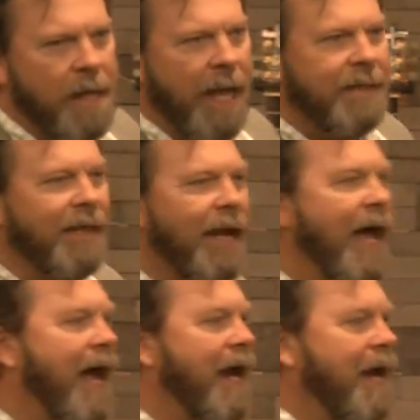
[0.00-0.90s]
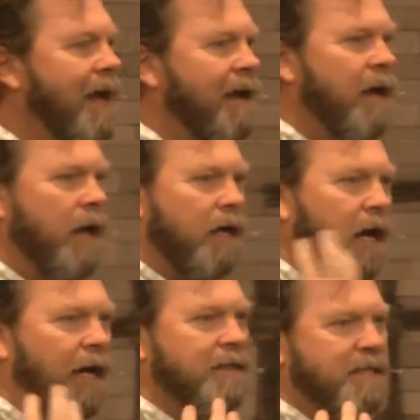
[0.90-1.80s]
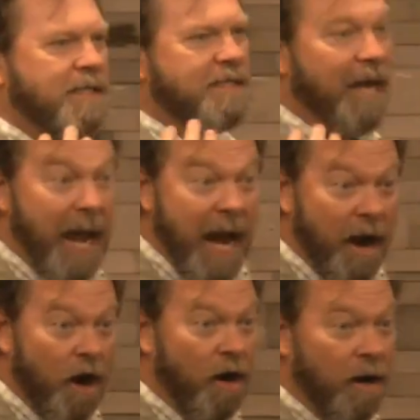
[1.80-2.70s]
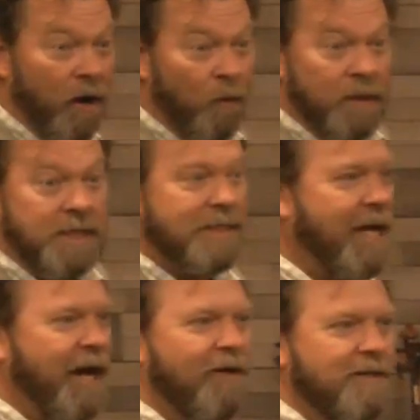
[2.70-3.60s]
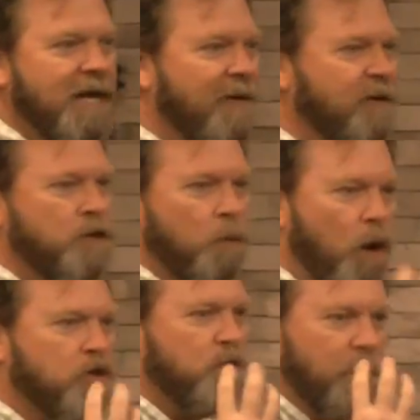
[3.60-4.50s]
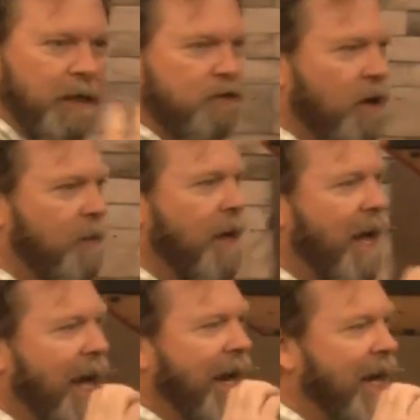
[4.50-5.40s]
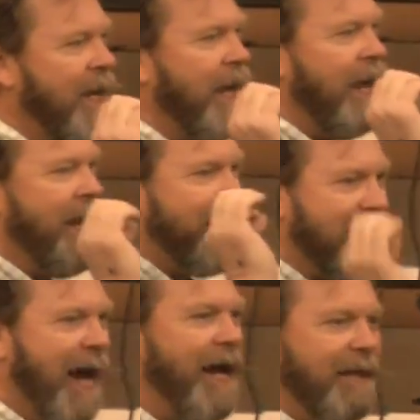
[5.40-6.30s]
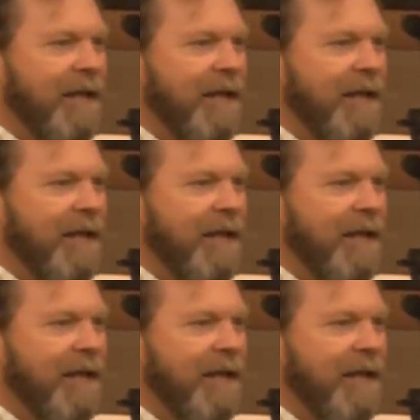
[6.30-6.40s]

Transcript: And Delilah cuts his hair, which his hair is never supposed to be trimmed. And he got in